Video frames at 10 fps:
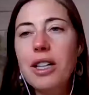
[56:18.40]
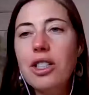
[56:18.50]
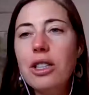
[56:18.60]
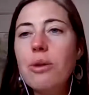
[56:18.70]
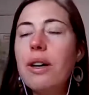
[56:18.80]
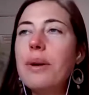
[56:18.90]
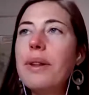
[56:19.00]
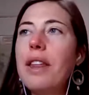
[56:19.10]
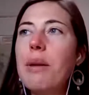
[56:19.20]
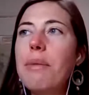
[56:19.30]
I'm not sure
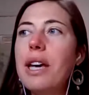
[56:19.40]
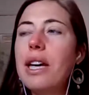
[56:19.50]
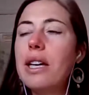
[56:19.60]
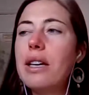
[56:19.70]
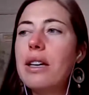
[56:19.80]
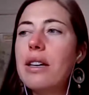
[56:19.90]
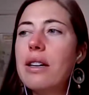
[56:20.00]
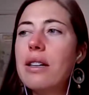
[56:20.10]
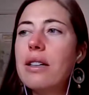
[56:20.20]
quite what they mean.